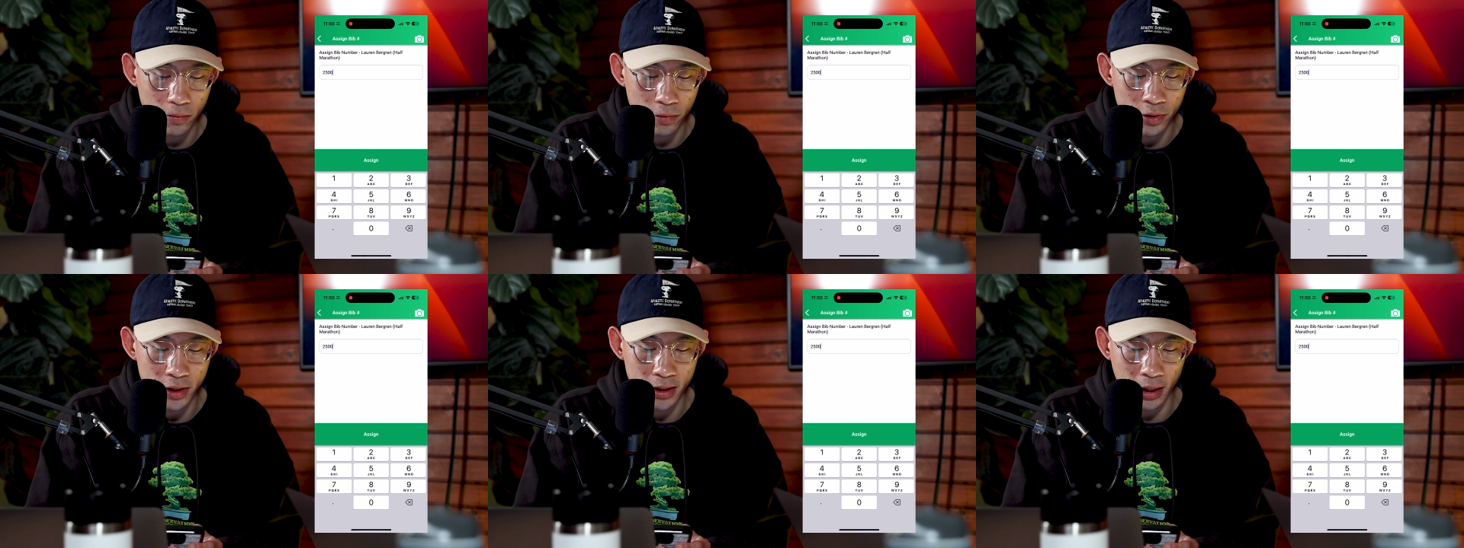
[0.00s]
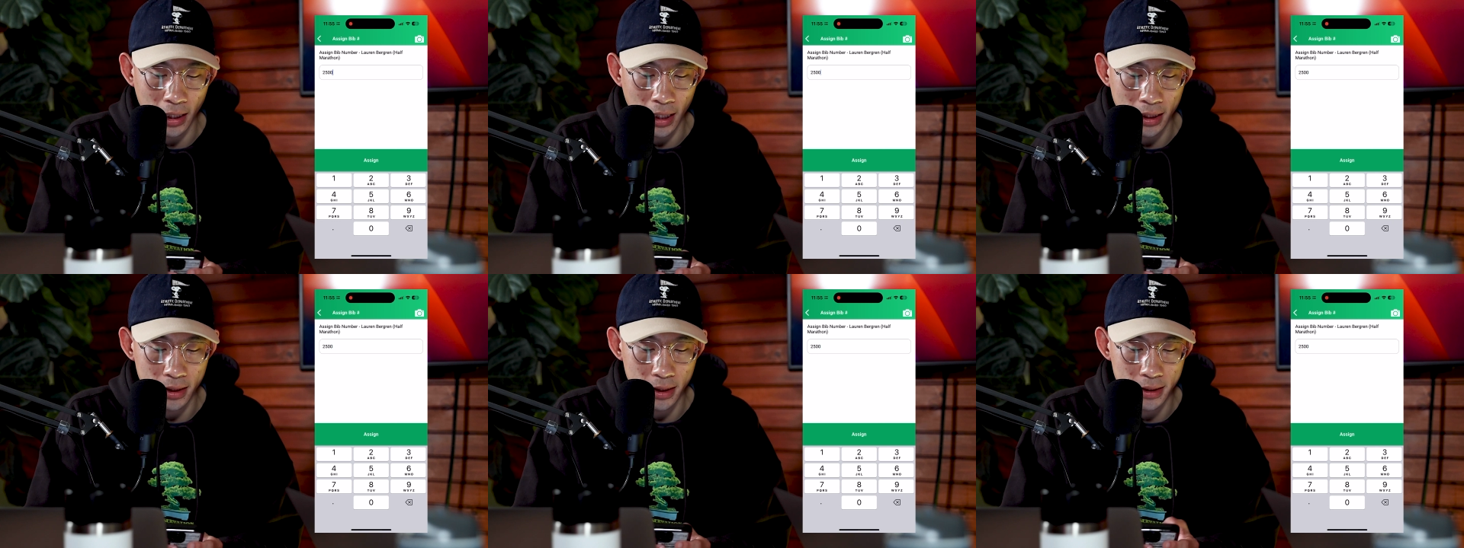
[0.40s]
We'll
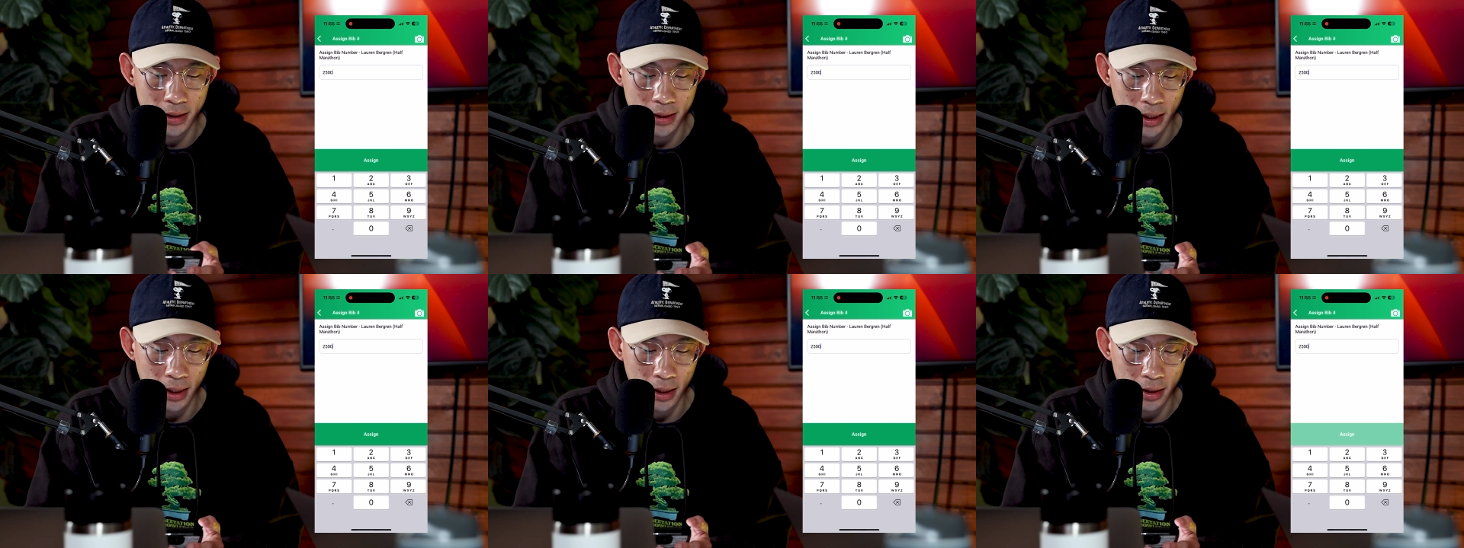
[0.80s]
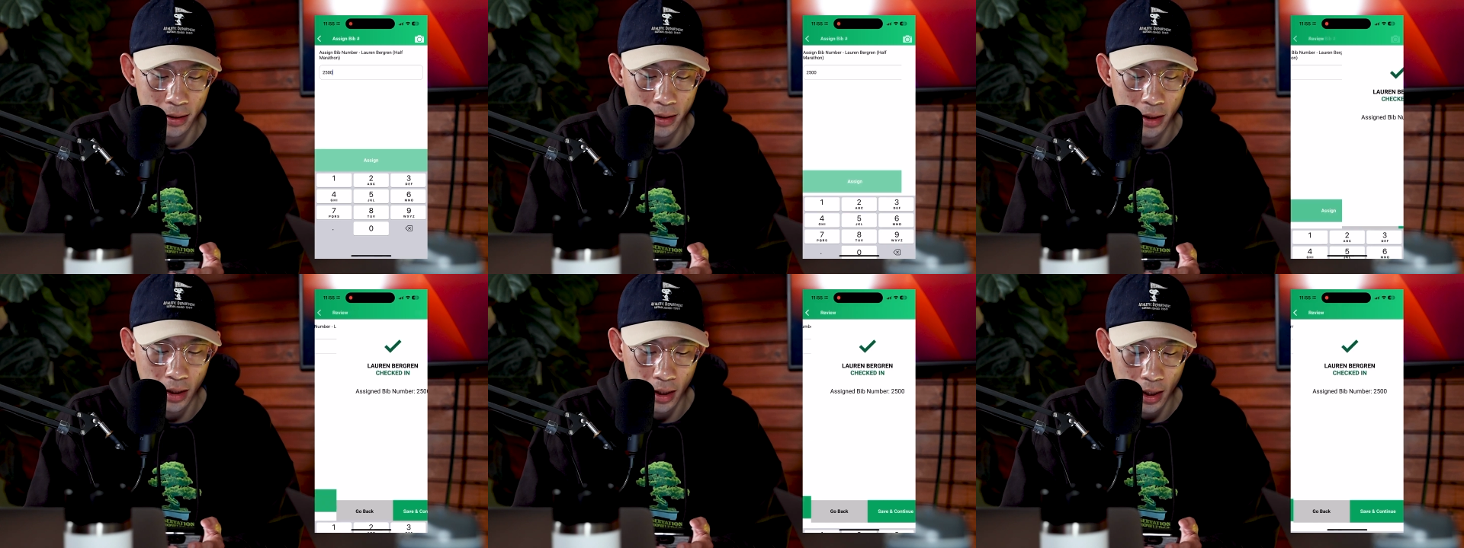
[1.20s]
select
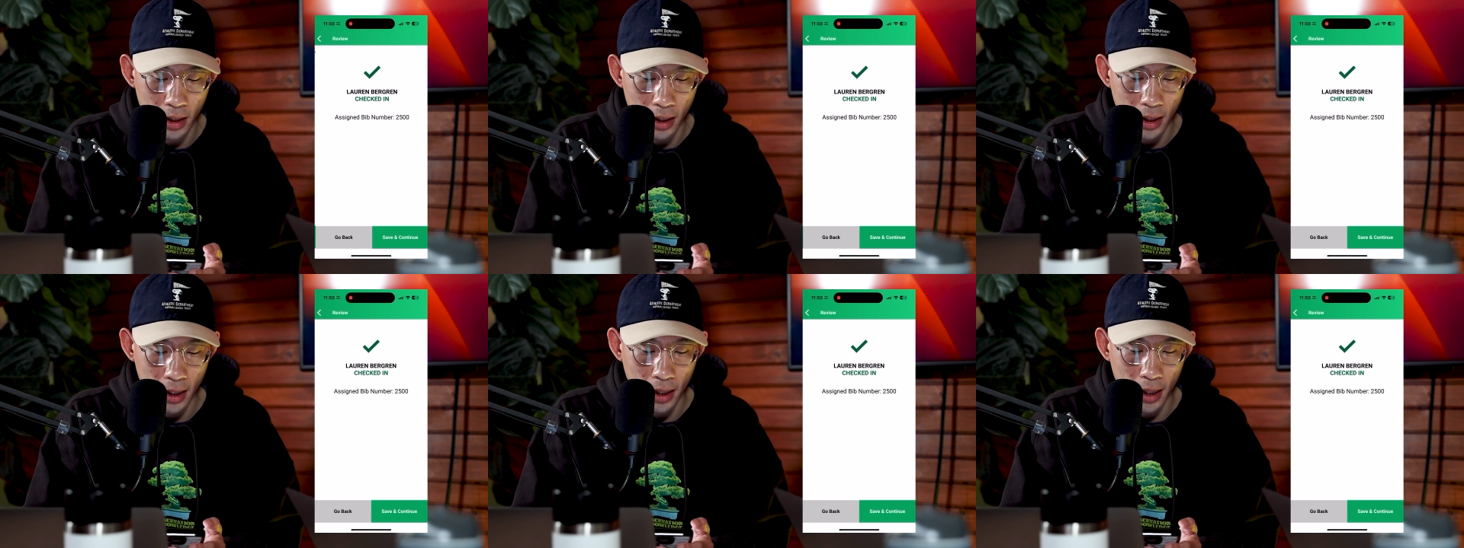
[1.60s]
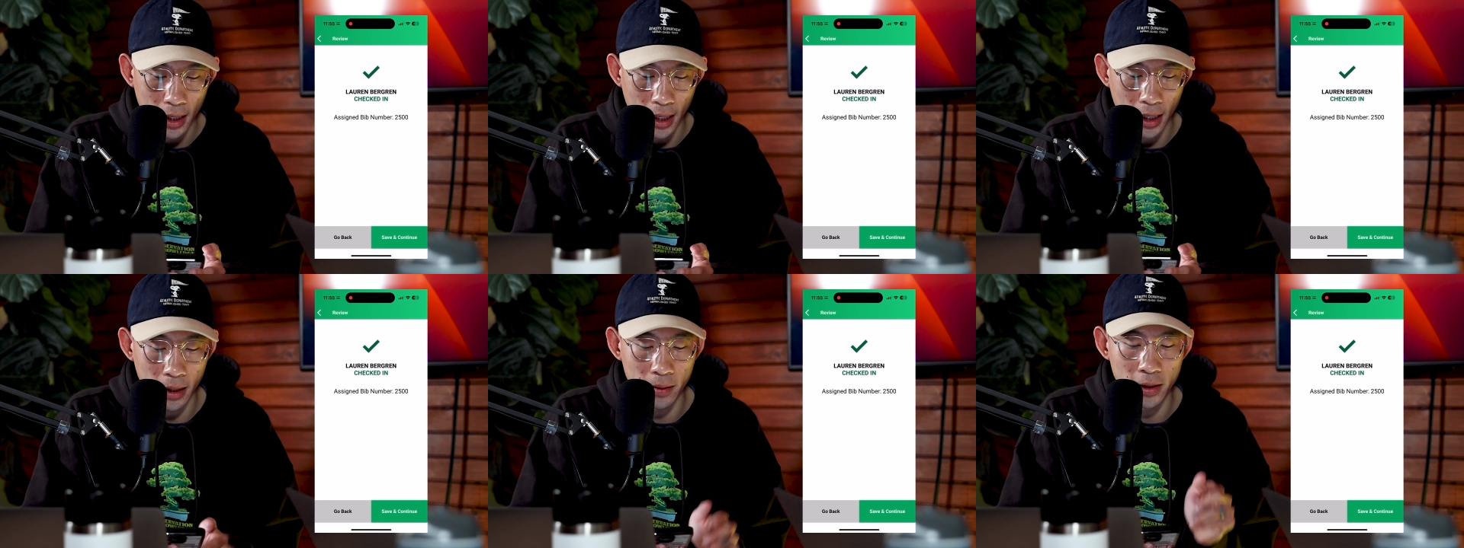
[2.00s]
assign,
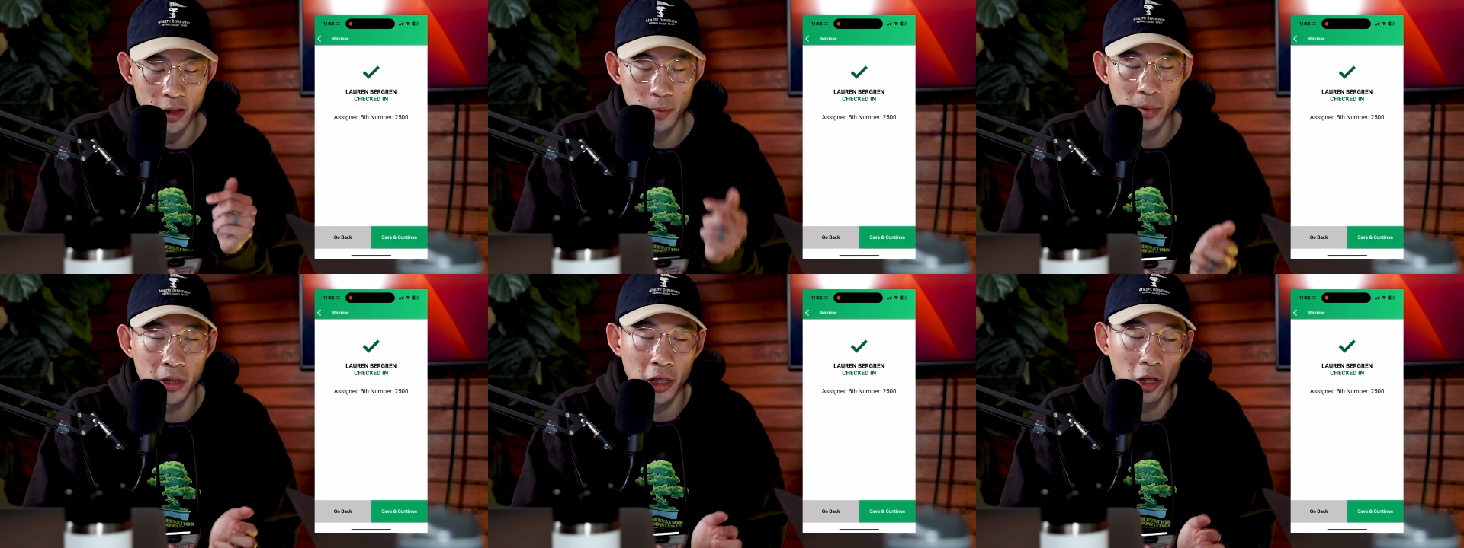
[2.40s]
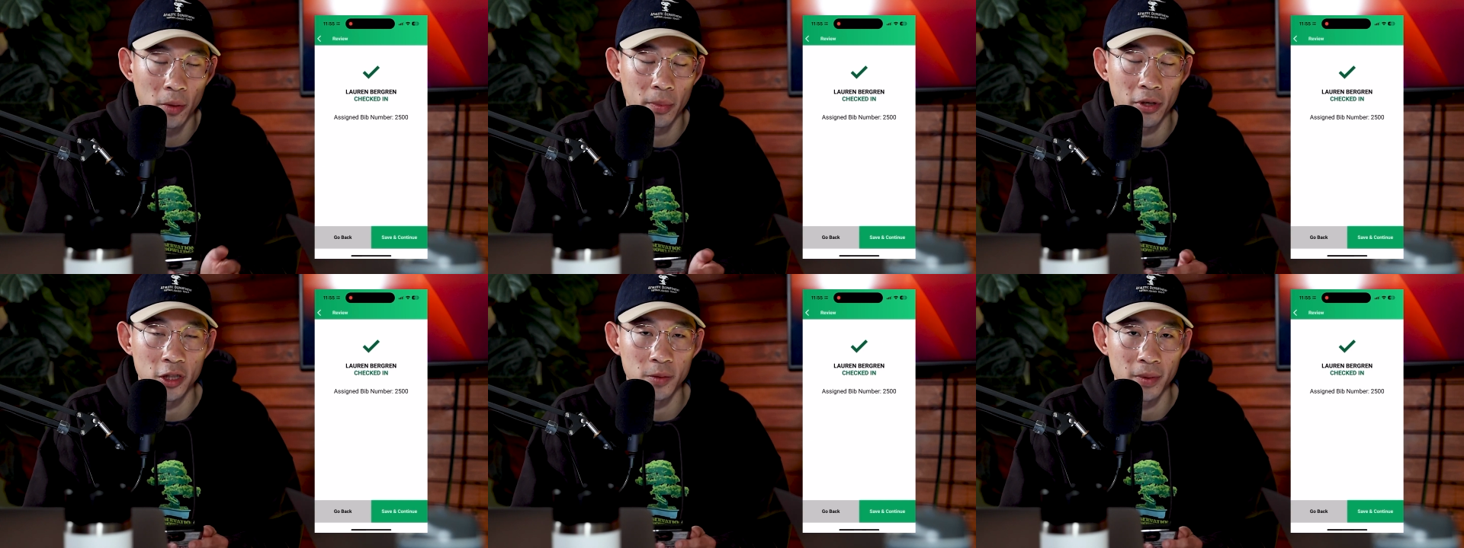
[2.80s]
and this particular
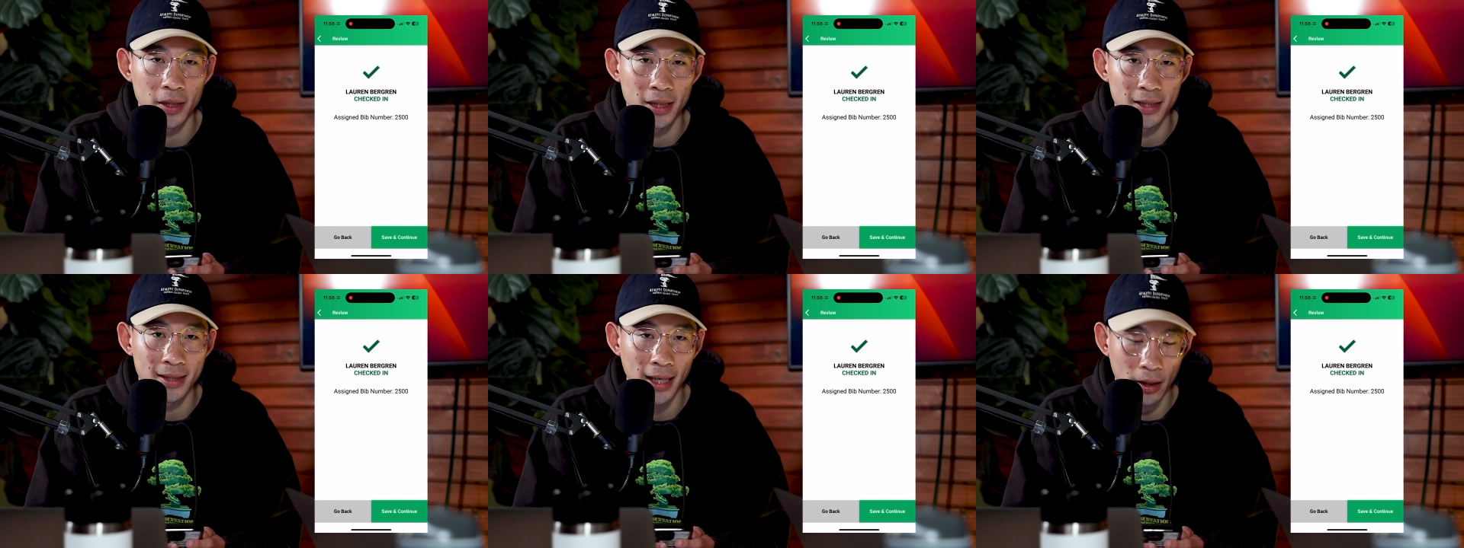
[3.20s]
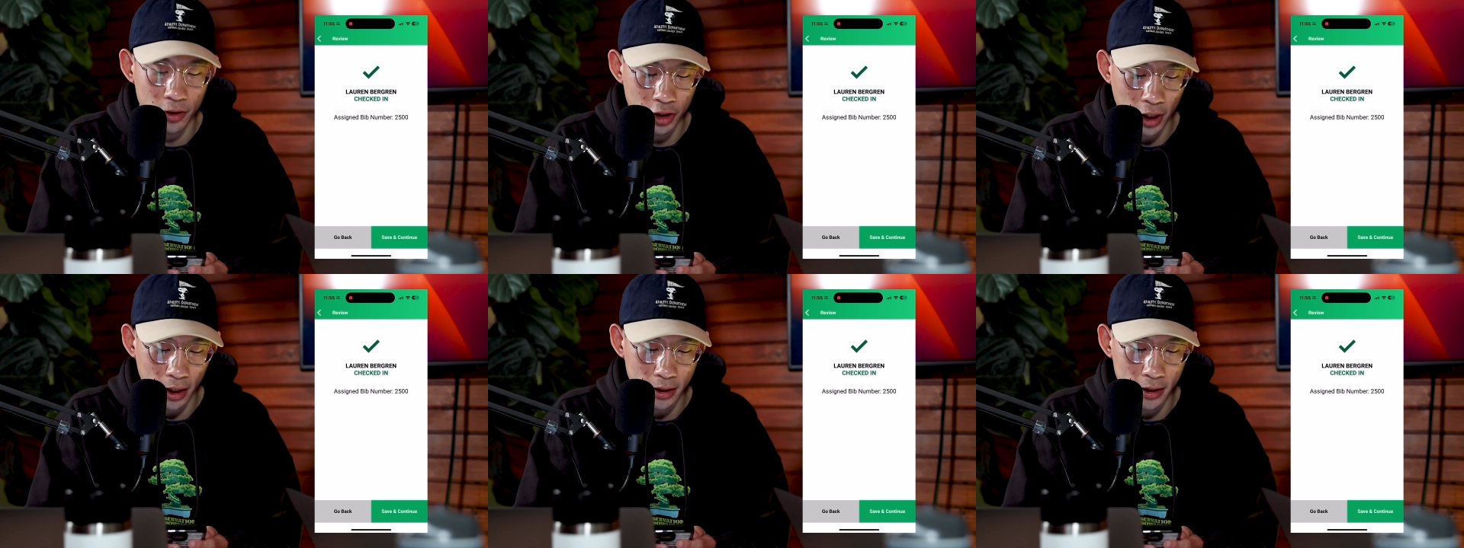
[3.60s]
participant is now
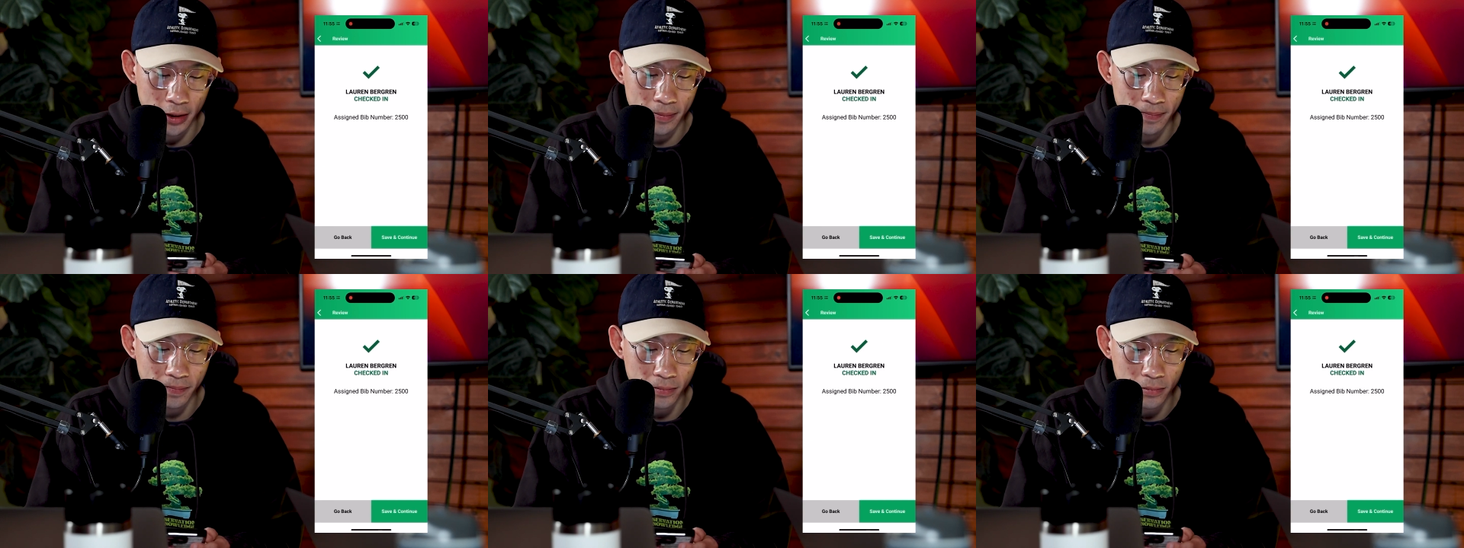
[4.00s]
checked in.